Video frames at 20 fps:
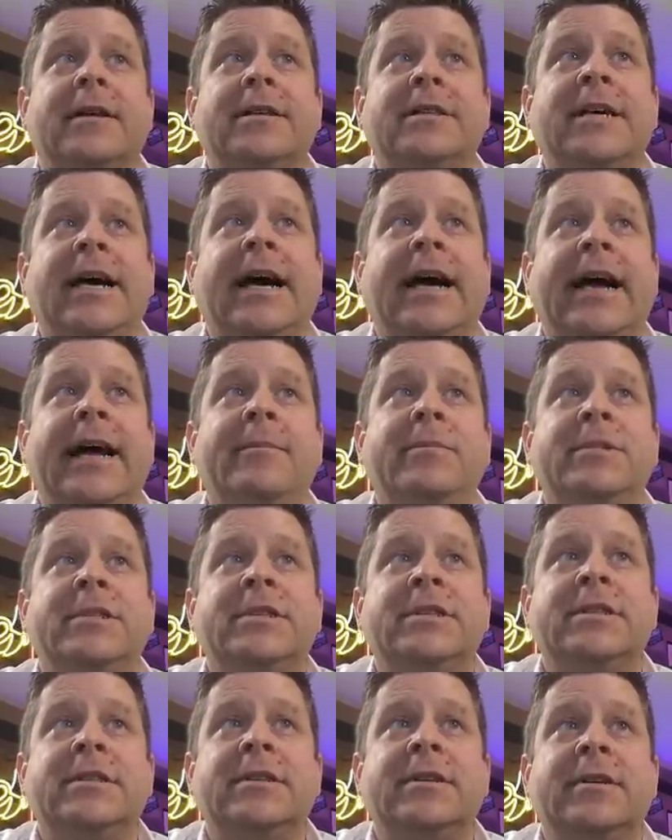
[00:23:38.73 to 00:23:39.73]

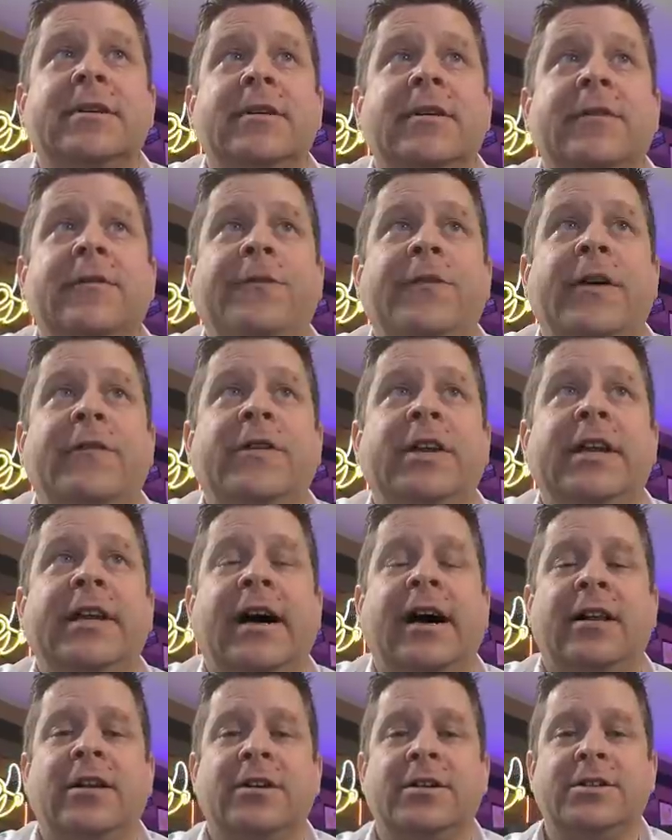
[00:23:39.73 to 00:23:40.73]
times
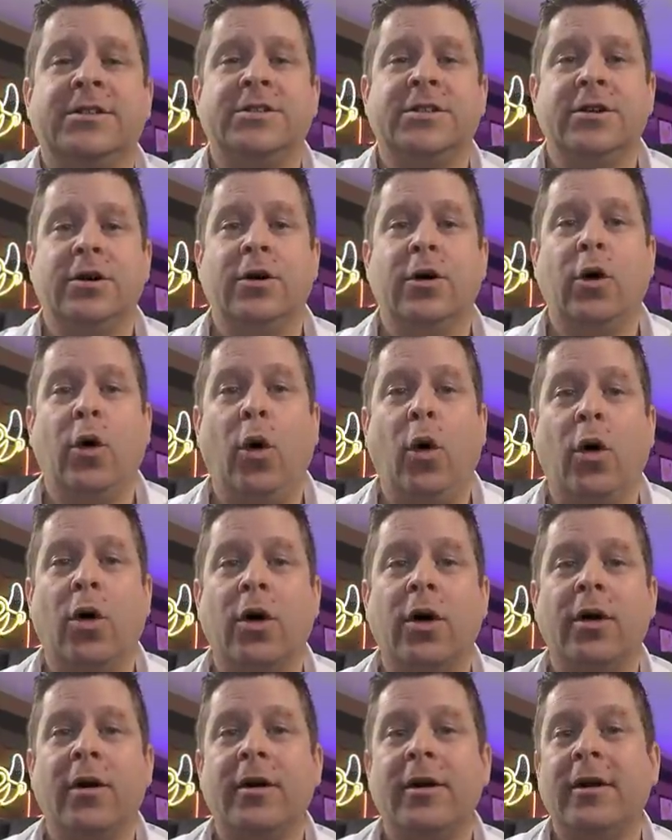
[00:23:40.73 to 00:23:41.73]
$50
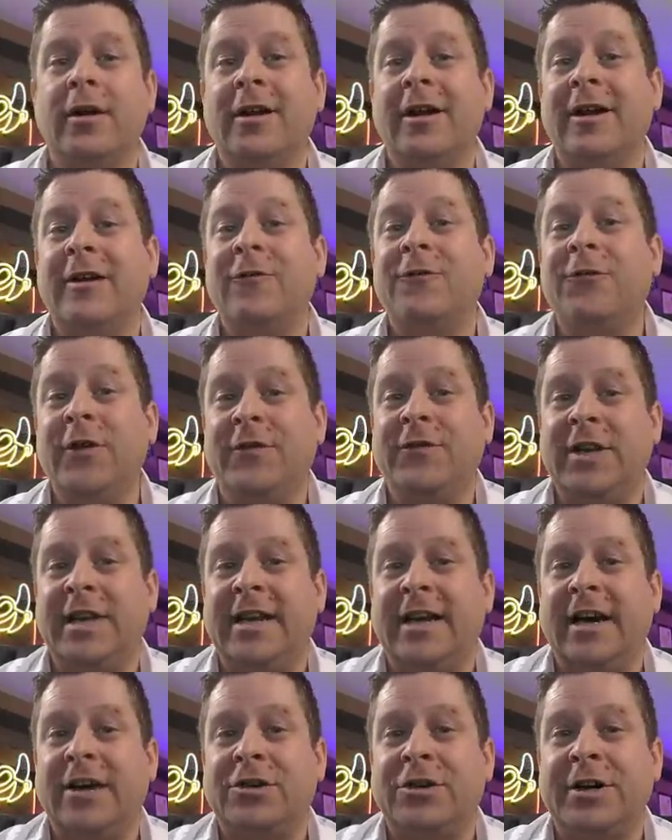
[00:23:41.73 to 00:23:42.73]
or
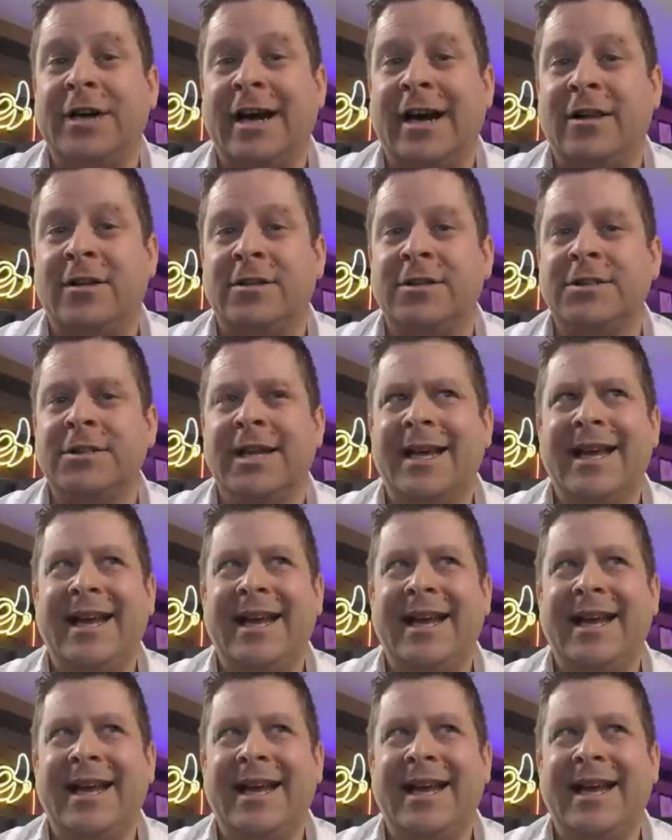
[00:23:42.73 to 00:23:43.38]
$1,500.